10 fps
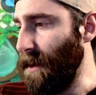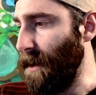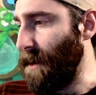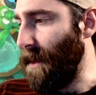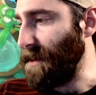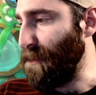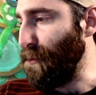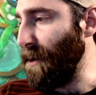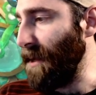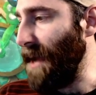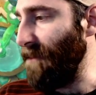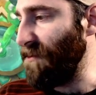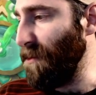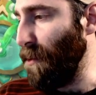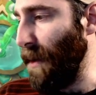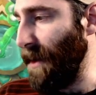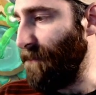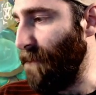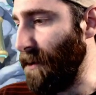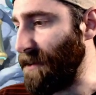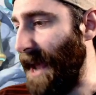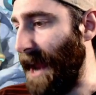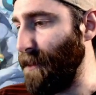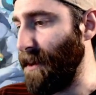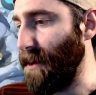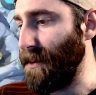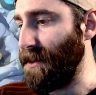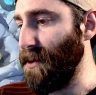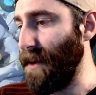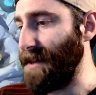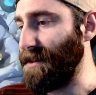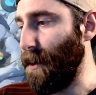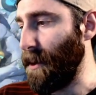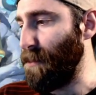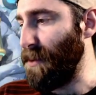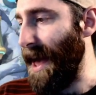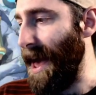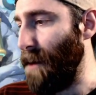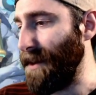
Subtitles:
And that's a pretty comfortable win for us. How do we do against the bottom player?